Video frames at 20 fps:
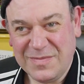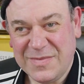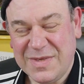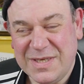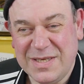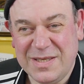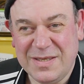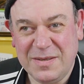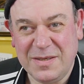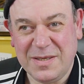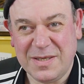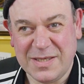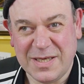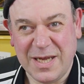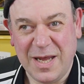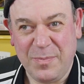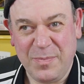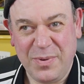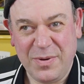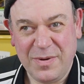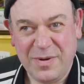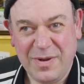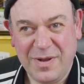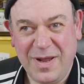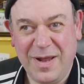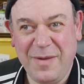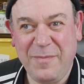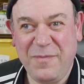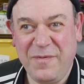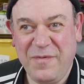skip.
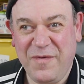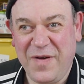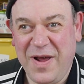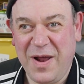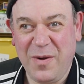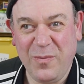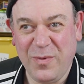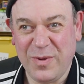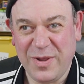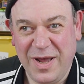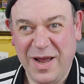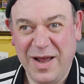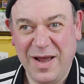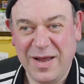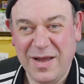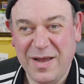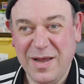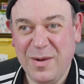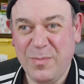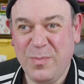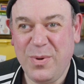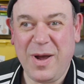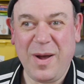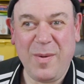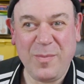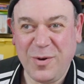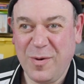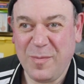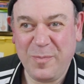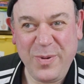I'm fine with that, but
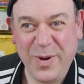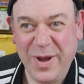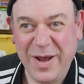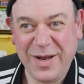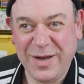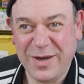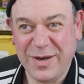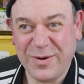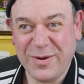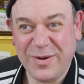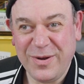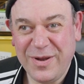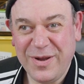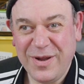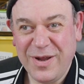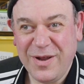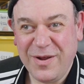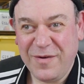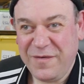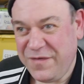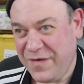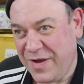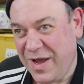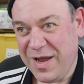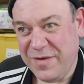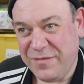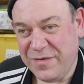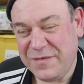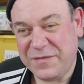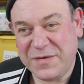I'm not paying you
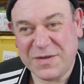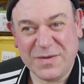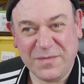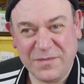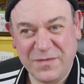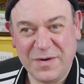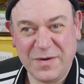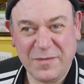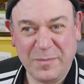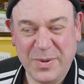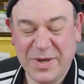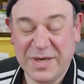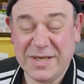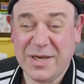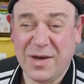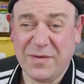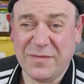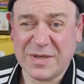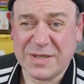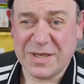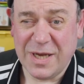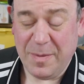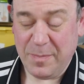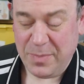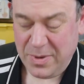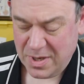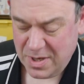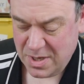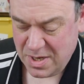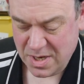fiver for something you've picked out of a
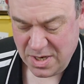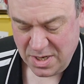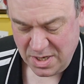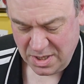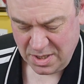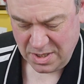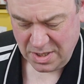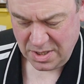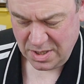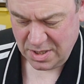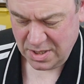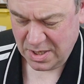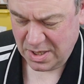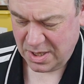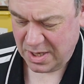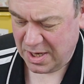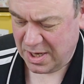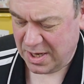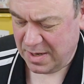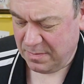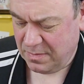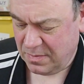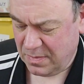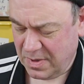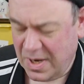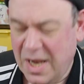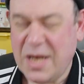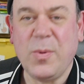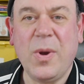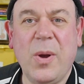skip. Um,
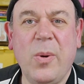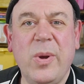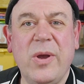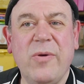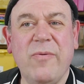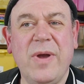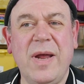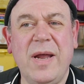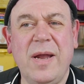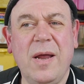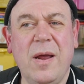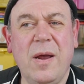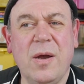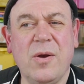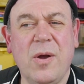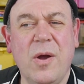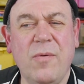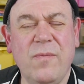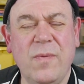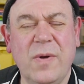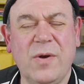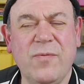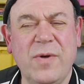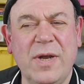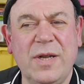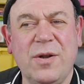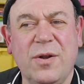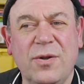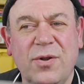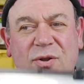anyway, we were
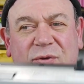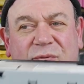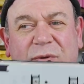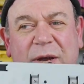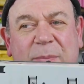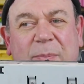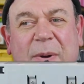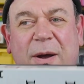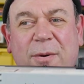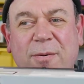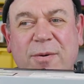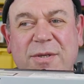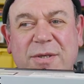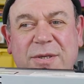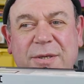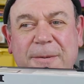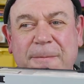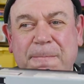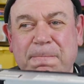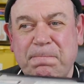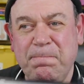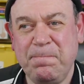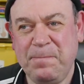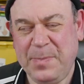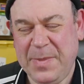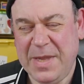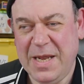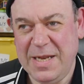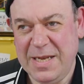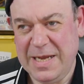agreed on three pounds
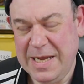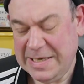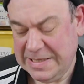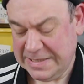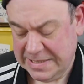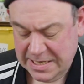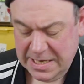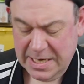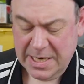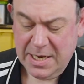in the end.